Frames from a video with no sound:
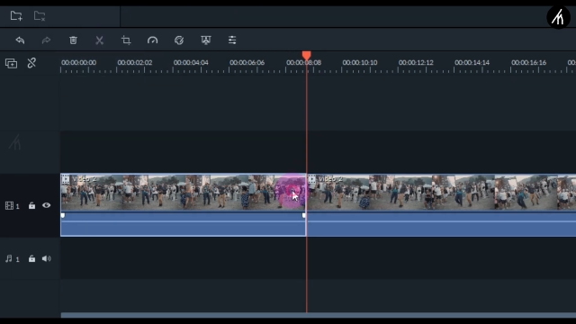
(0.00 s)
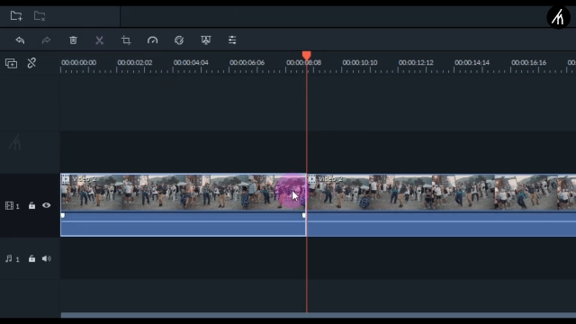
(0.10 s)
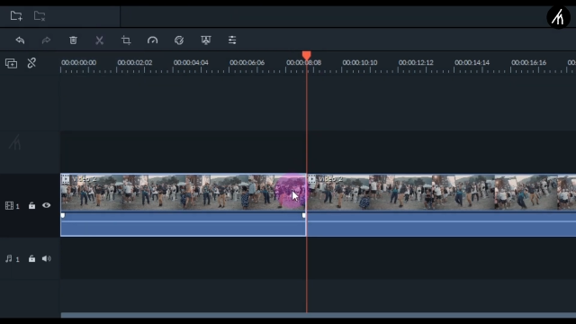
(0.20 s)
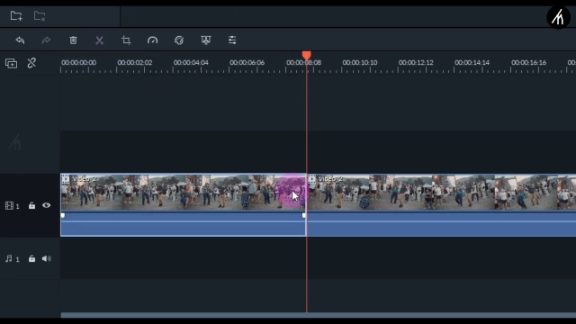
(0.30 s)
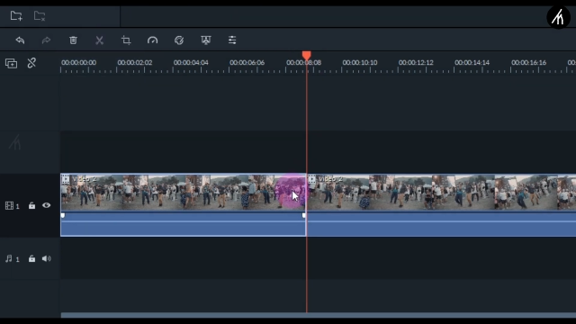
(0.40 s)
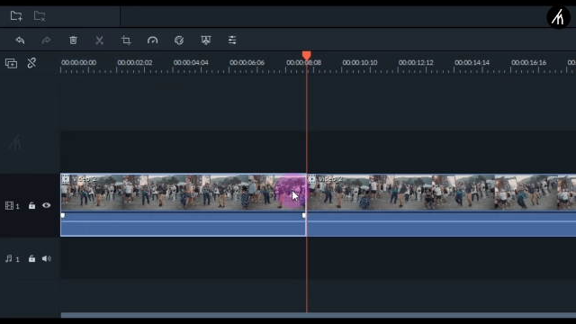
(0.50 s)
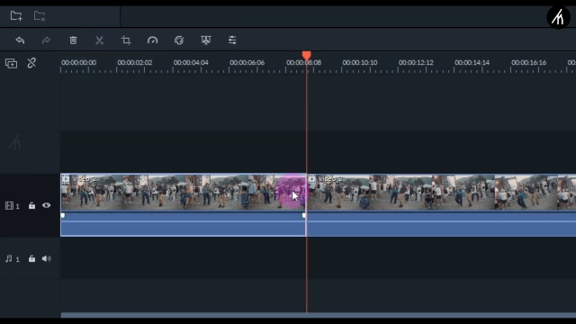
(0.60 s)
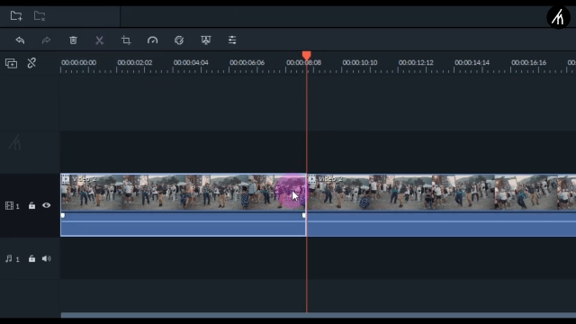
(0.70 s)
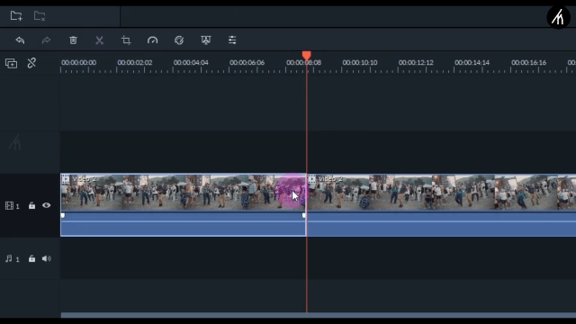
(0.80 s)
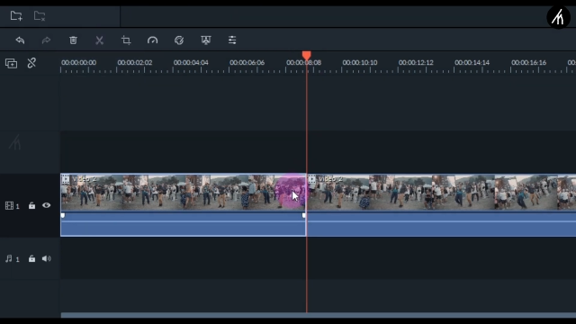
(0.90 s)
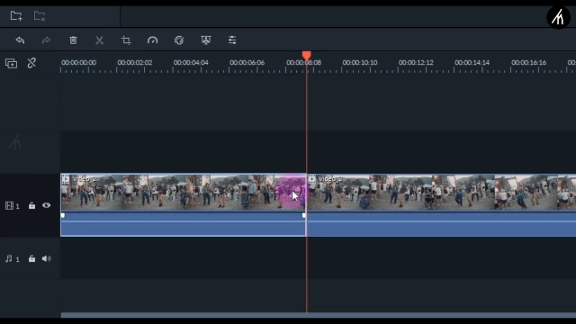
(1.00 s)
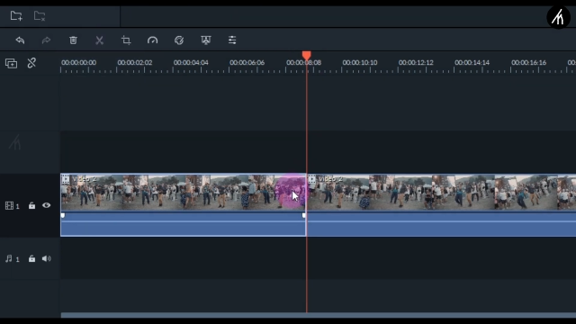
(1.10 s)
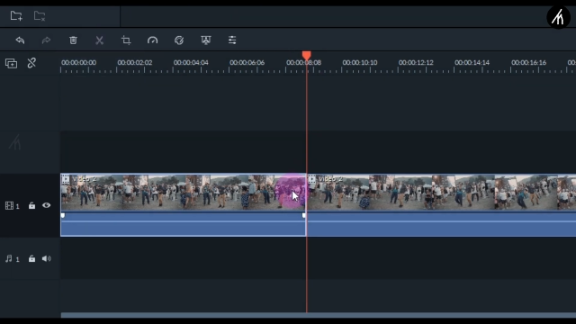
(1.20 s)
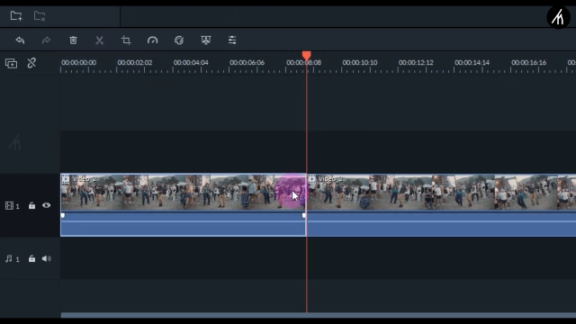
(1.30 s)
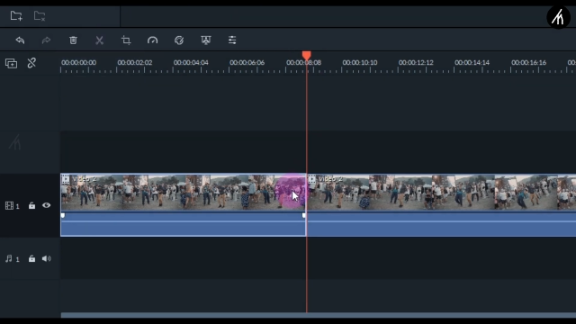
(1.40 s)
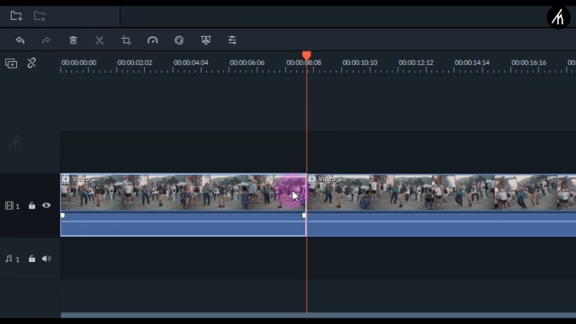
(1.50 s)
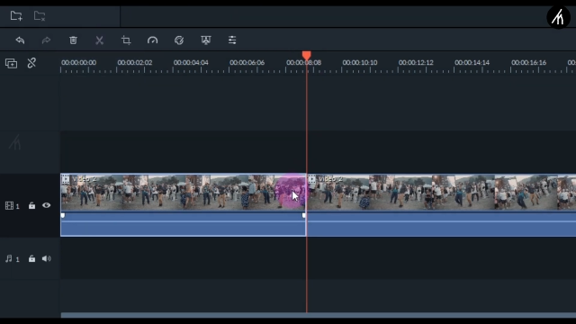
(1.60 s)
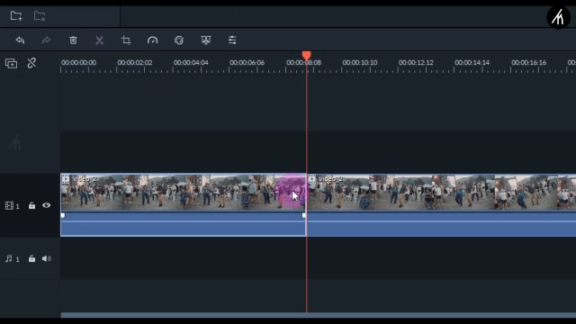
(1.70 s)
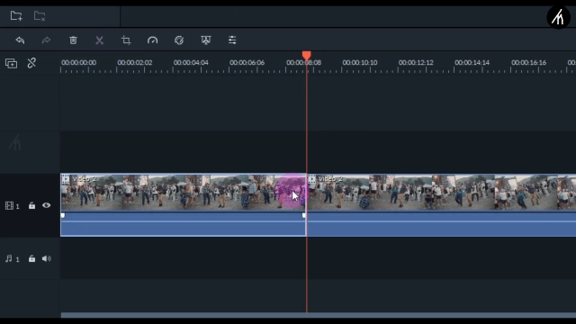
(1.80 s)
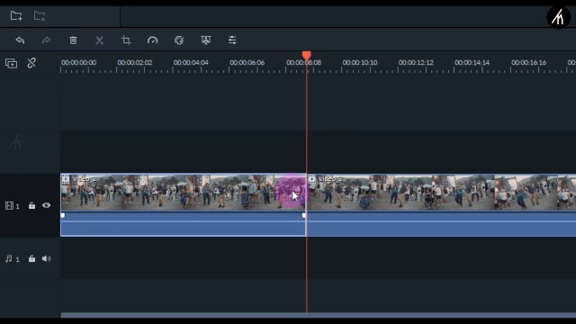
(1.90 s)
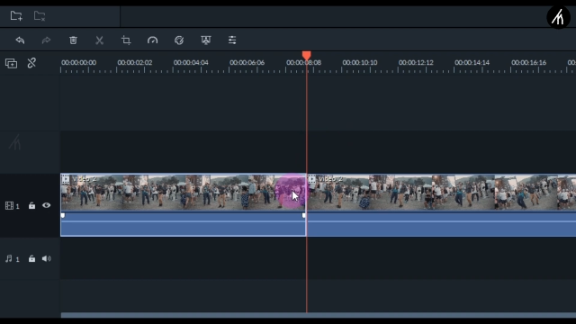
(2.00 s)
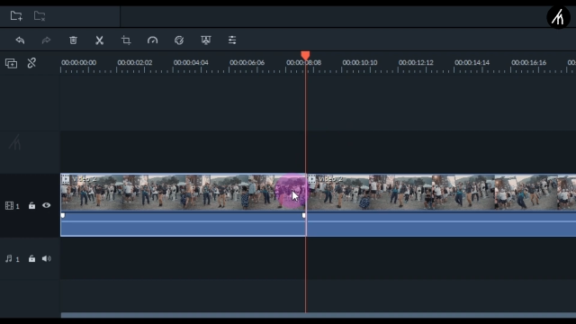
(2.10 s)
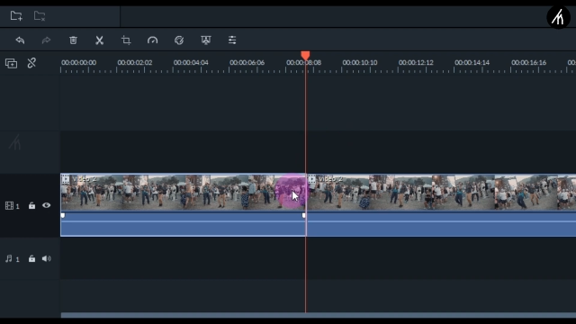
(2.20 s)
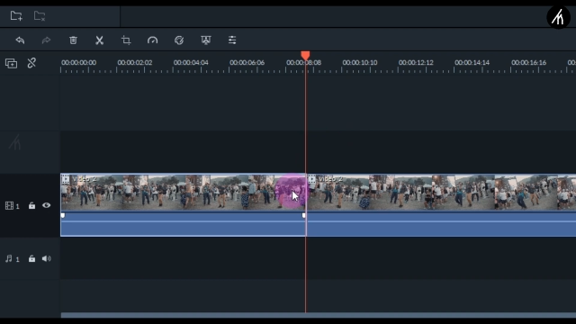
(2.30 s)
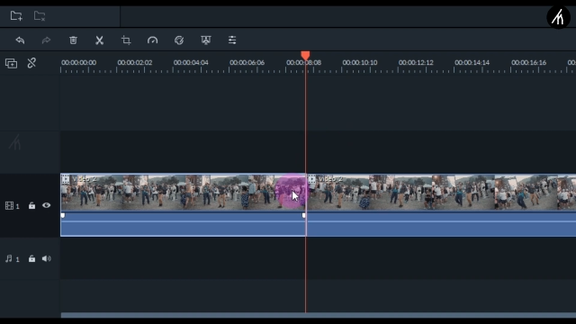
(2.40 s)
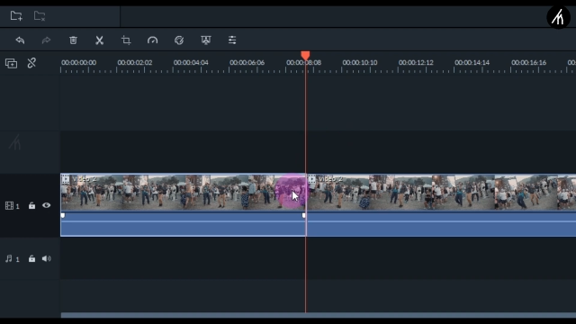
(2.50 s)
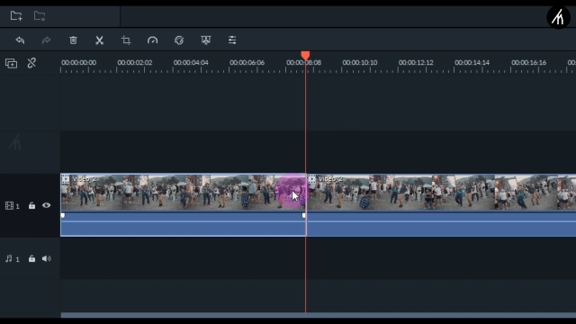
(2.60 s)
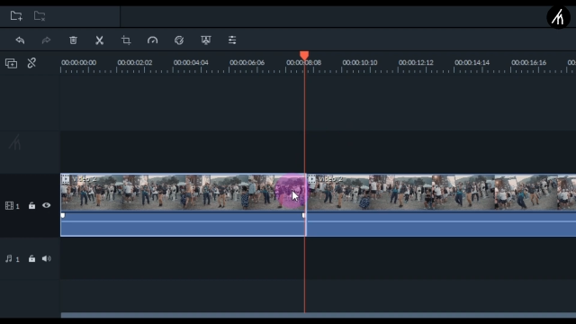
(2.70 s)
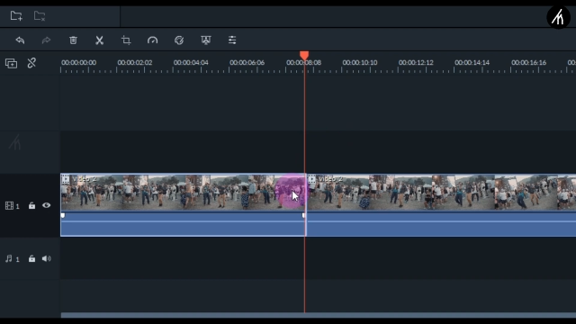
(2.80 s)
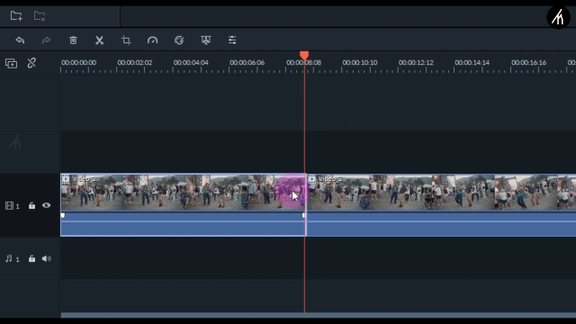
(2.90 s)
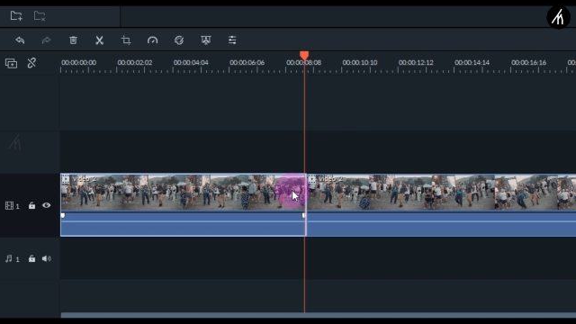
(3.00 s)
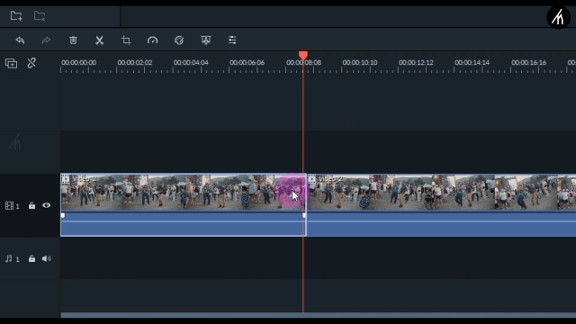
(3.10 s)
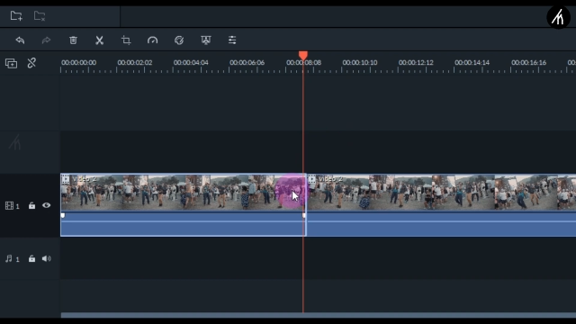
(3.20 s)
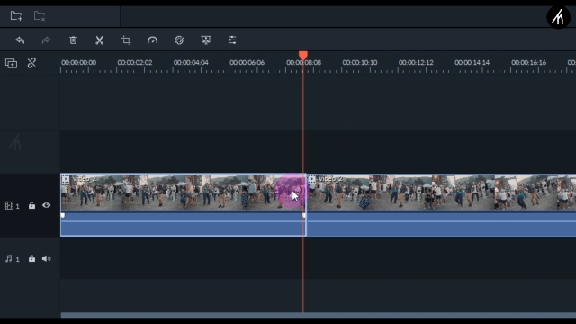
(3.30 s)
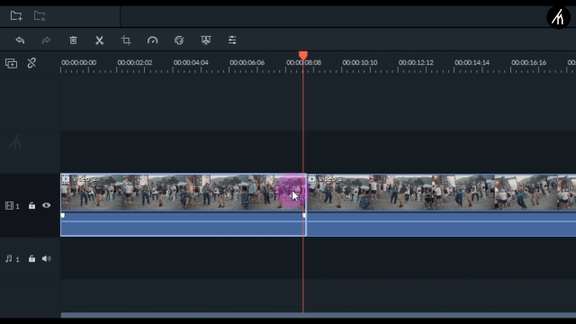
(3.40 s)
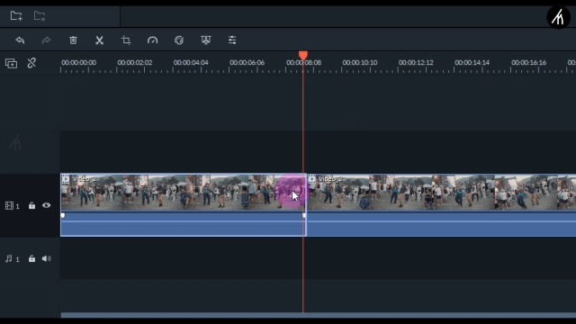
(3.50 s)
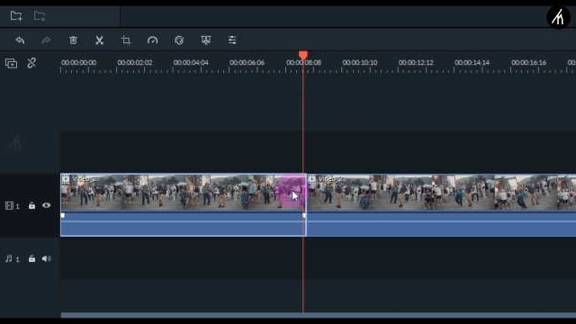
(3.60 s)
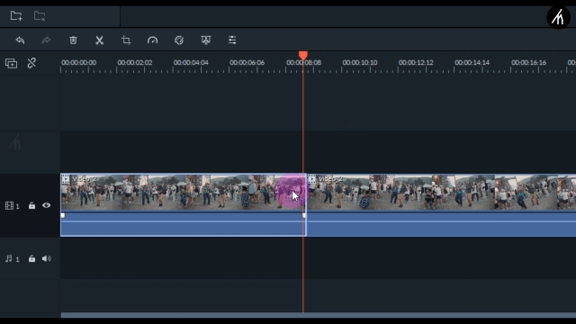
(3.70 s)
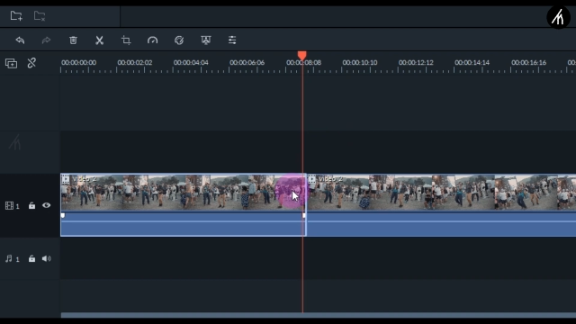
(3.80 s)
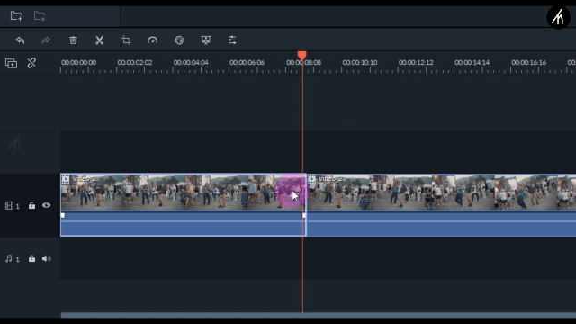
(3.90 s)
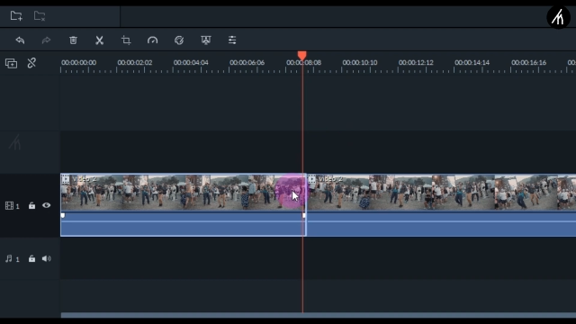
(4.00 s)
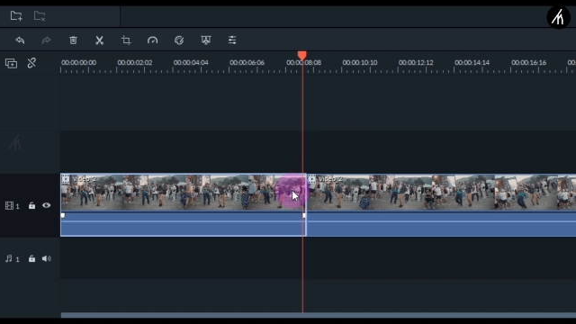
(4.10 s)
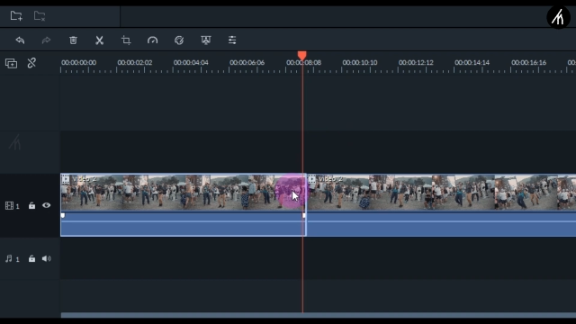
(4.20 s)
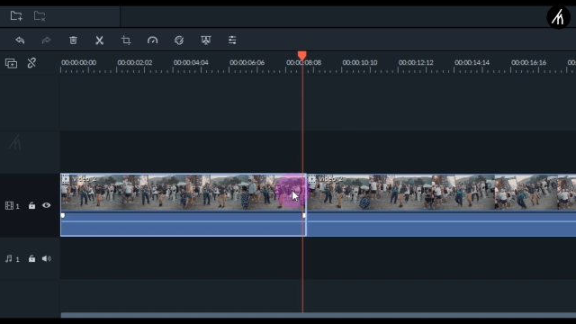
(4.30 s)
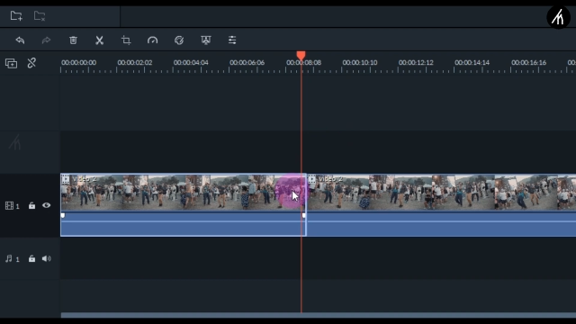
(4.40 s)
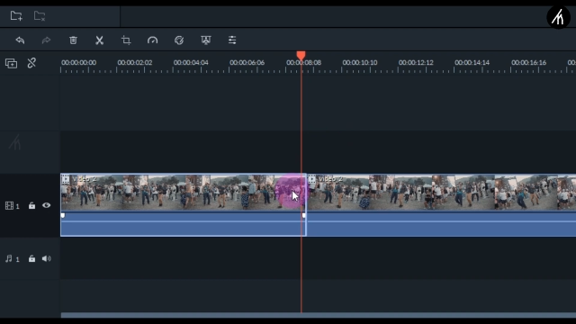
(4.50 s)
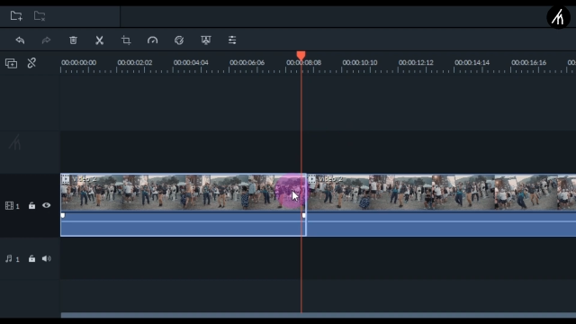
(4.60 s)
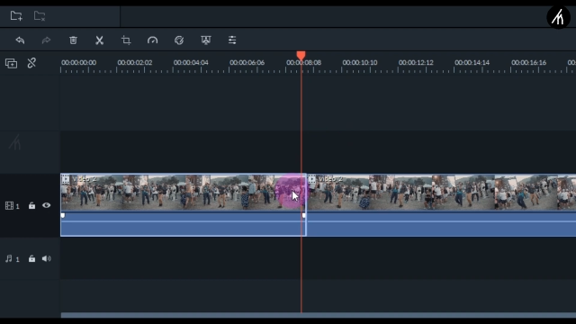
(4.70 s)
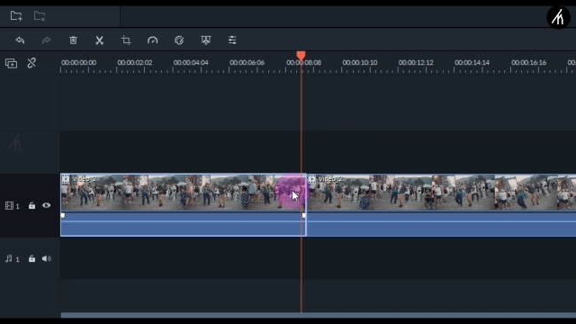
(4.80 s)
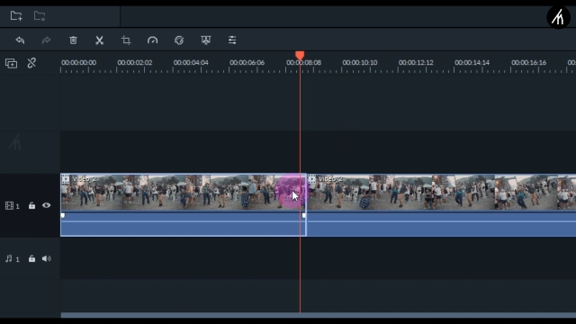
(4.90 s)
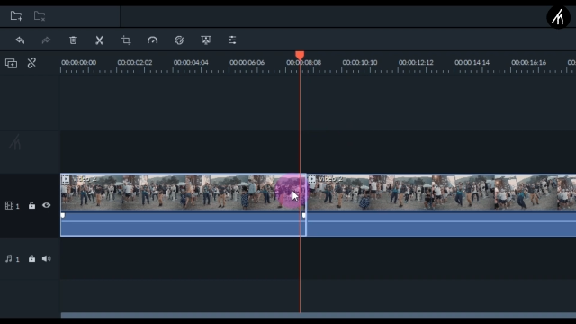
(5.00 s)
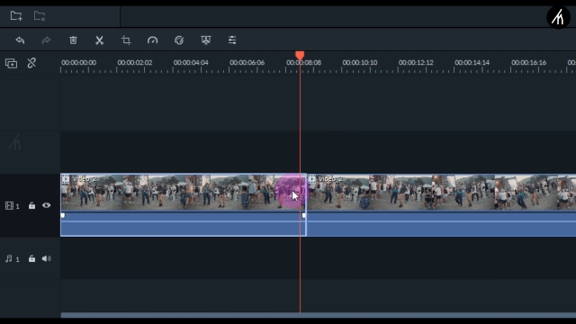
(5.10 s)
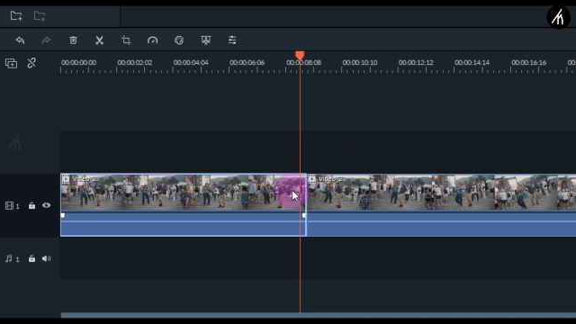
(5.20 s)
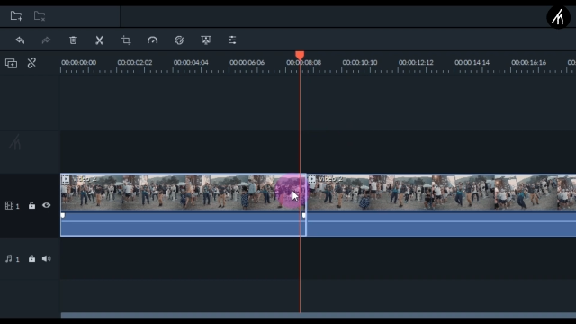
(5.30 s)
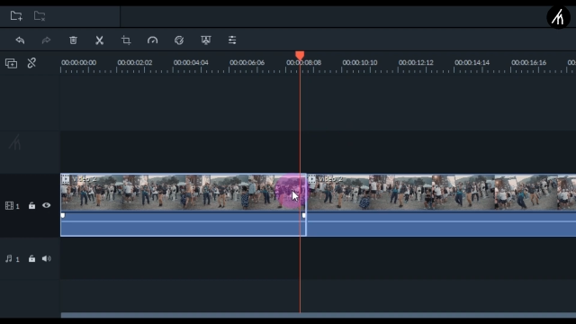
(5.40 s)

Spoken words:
No face is visible, so there are no lips to read.